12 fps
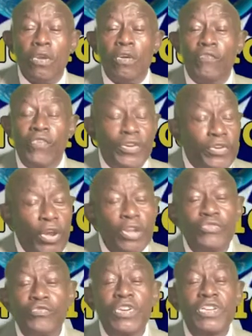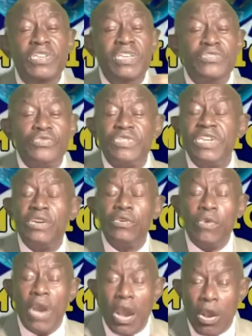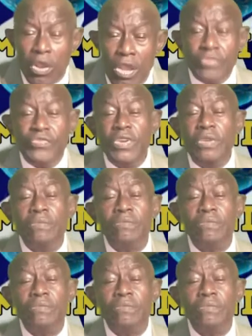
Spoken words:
for non-Christians to take over our country,